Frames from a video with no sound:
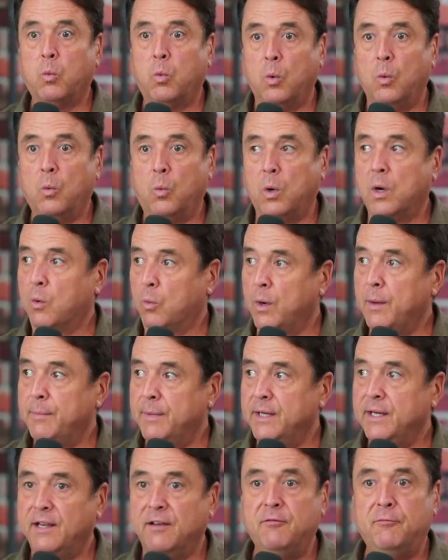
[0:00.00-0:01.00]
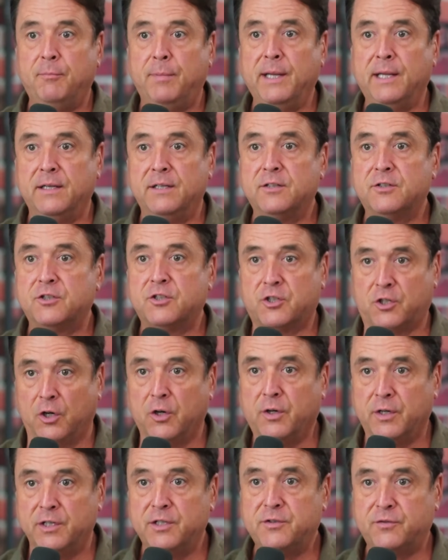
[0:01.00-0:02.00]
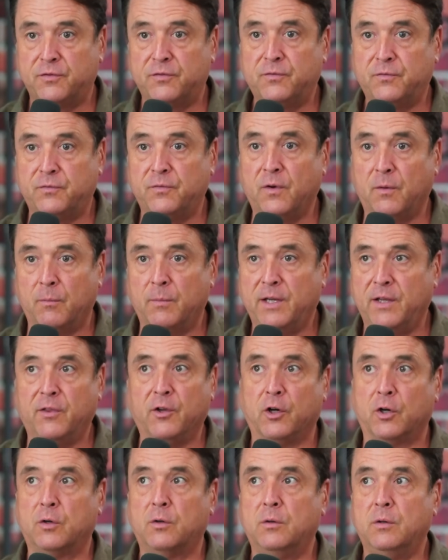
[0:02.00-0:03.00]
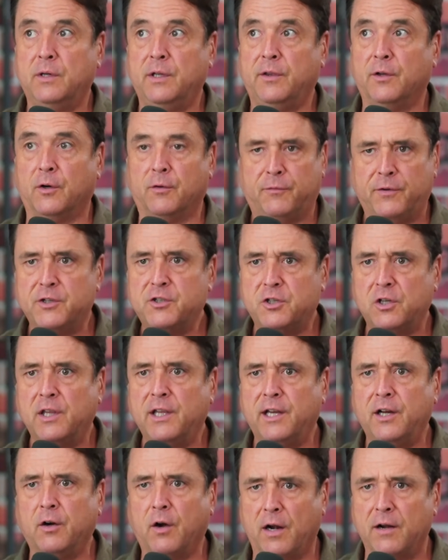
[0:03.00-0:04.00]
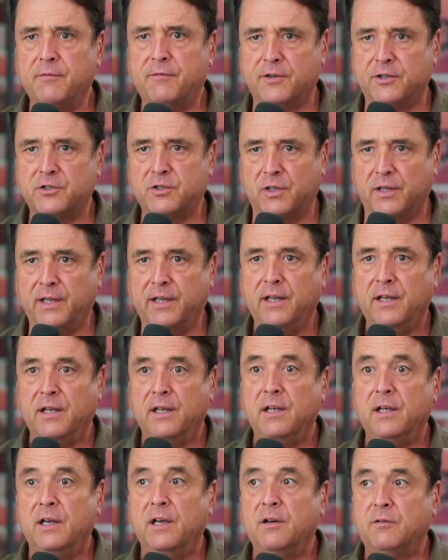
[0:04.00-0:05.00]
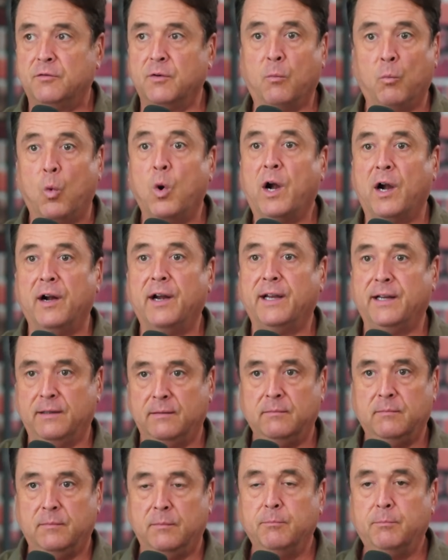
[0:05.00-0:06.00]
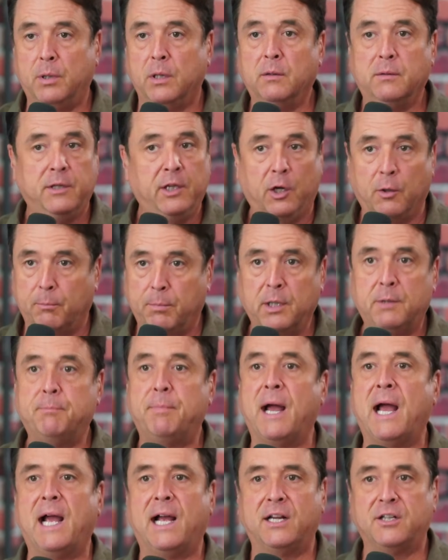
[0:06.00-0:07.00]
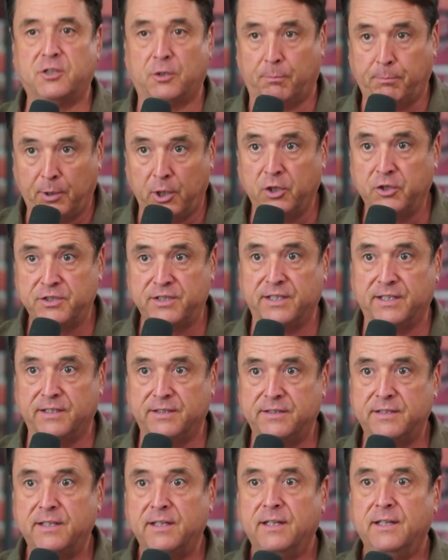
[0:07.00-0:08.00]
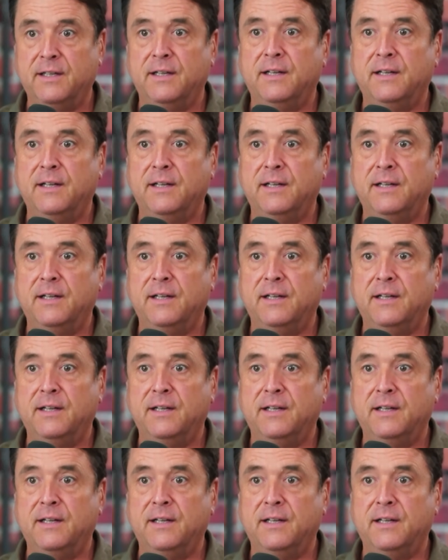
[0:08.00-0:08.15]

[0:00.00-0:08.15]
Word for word: where women have been discouraged from either either officially or unofficially from wearing you know book bags or purses that